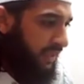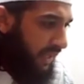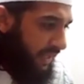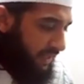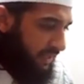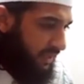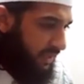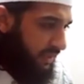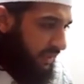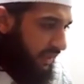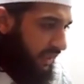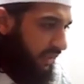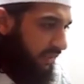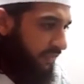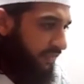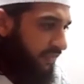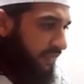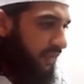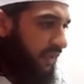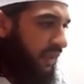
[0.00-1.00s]
Yes,
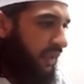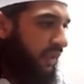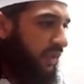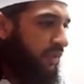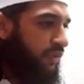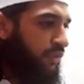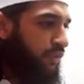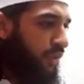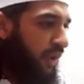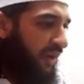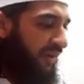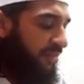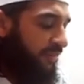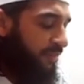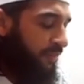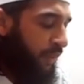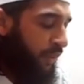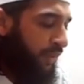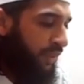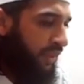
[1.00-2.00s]
if you have
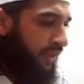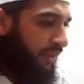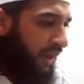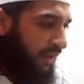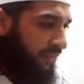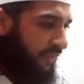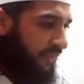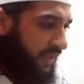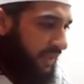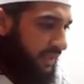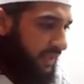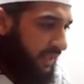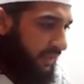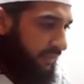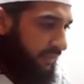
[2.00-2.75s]
put the right figures in.